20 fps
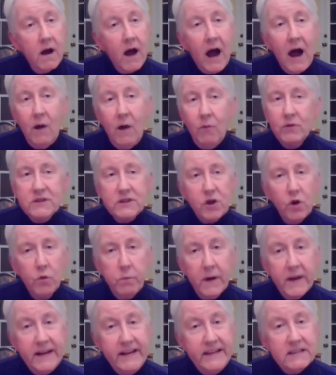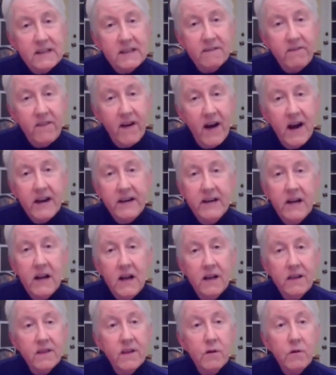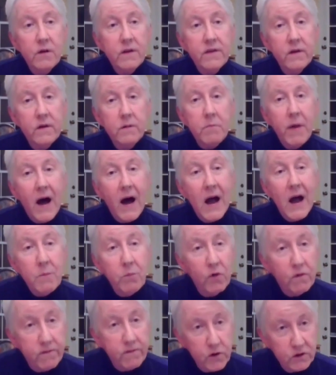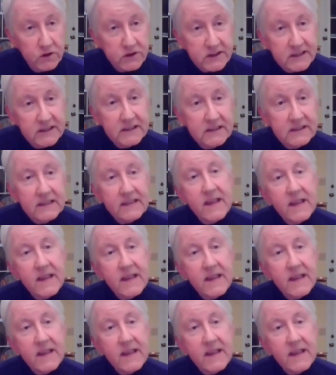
I was so pleased to find the Bible verses